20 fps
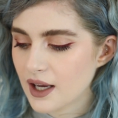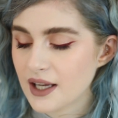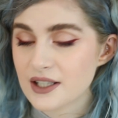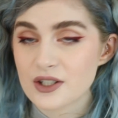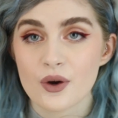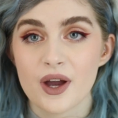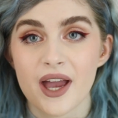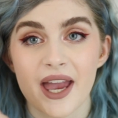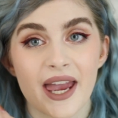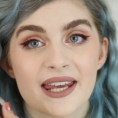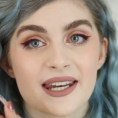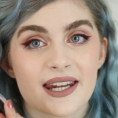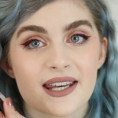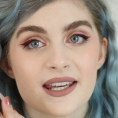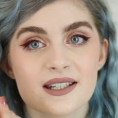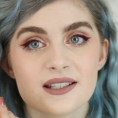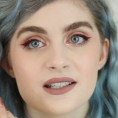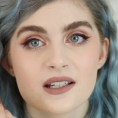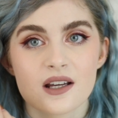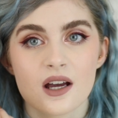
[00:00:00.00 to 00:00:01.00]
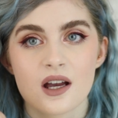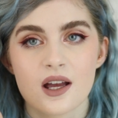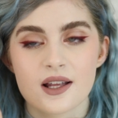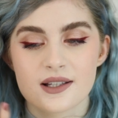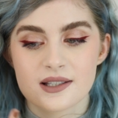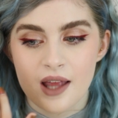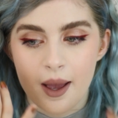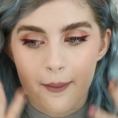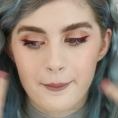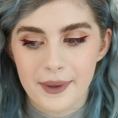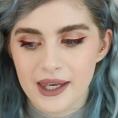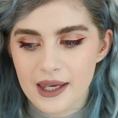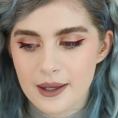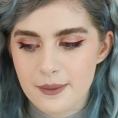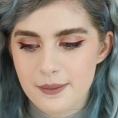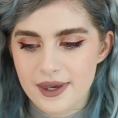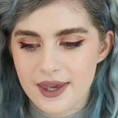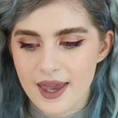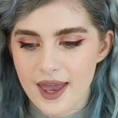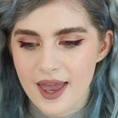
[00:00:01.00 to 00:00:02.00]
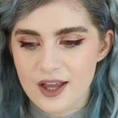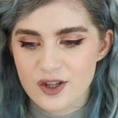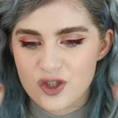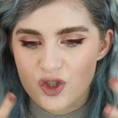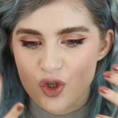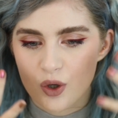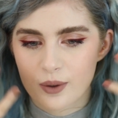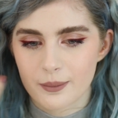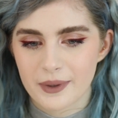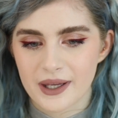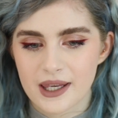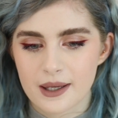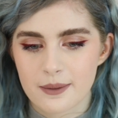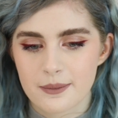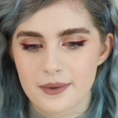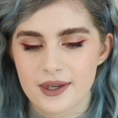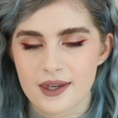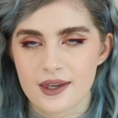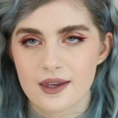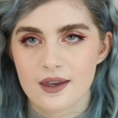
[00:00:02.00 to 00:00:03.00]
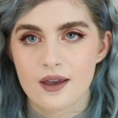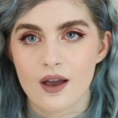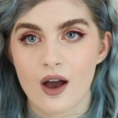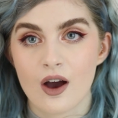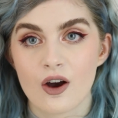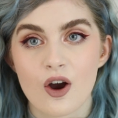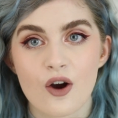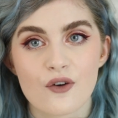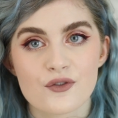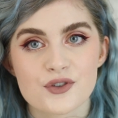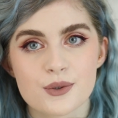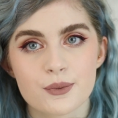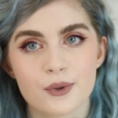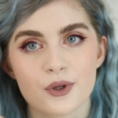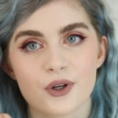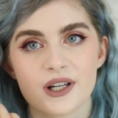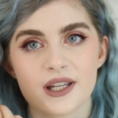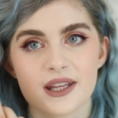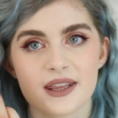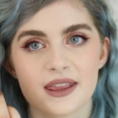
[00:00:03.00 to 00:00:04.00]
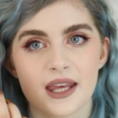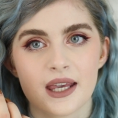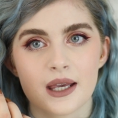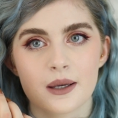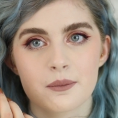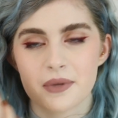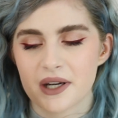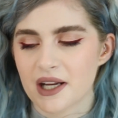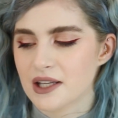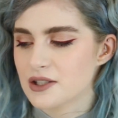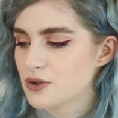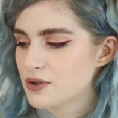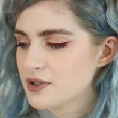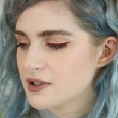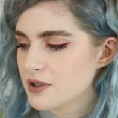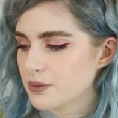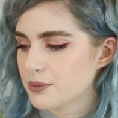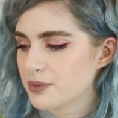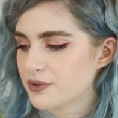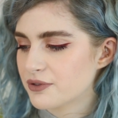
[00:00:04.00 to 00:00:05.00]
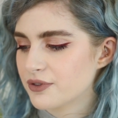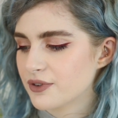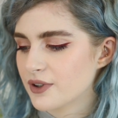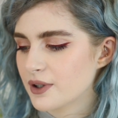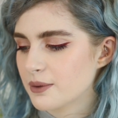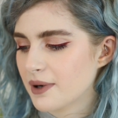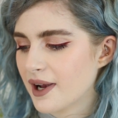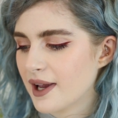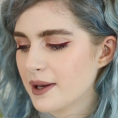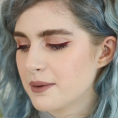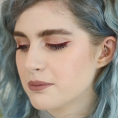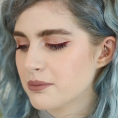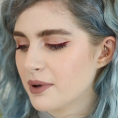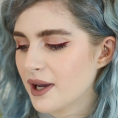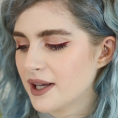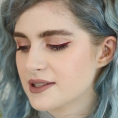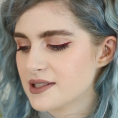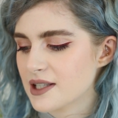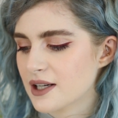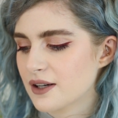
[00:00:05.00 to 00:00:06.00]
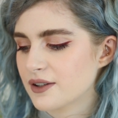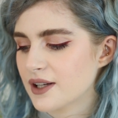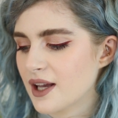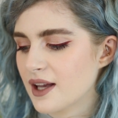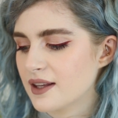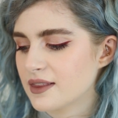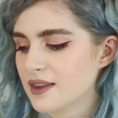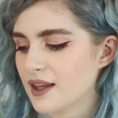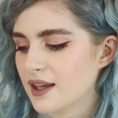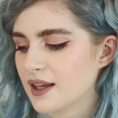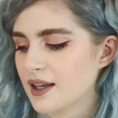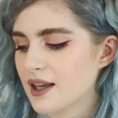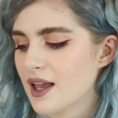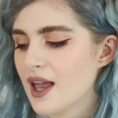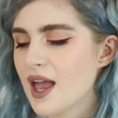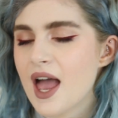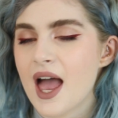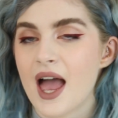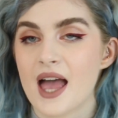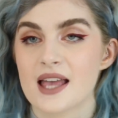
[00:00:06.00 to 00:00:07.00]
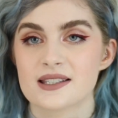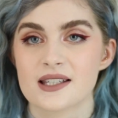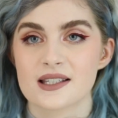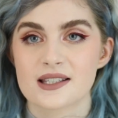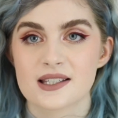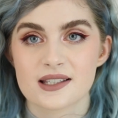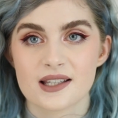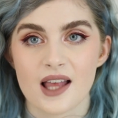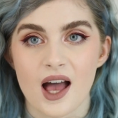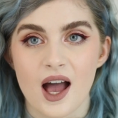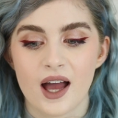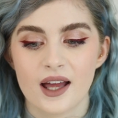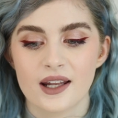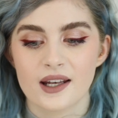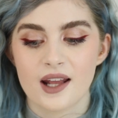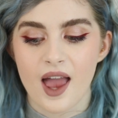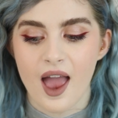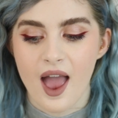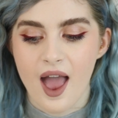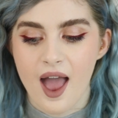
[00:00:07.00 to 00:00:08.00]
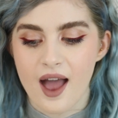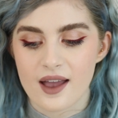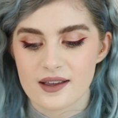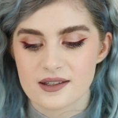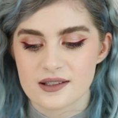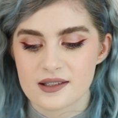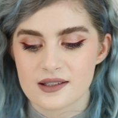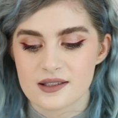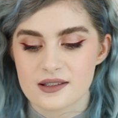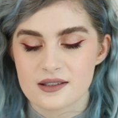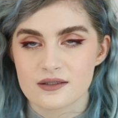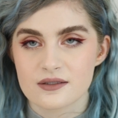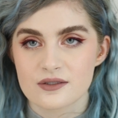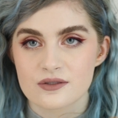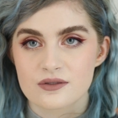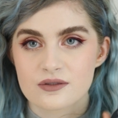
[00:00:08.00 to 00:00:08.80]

I don't hate it. It's not making me itch or making me uncomfortable or anything, but I do still prefer my by Terry, I think, as it's not as